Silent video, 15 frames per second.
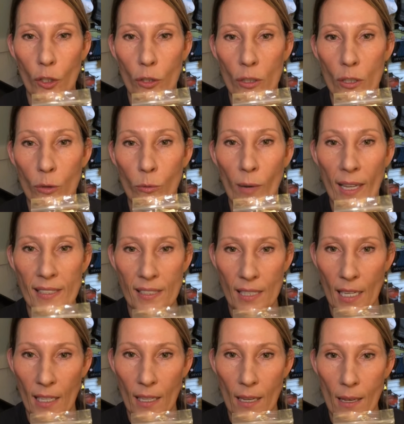the
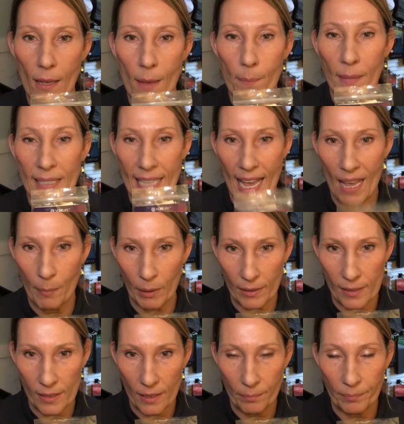resting
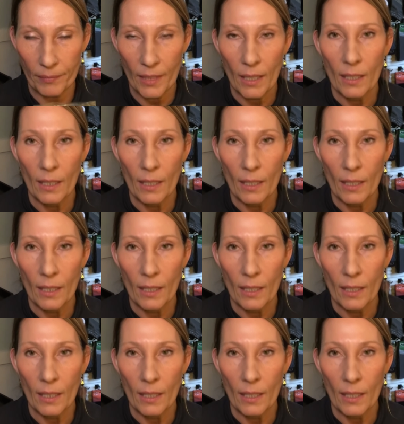metabolism.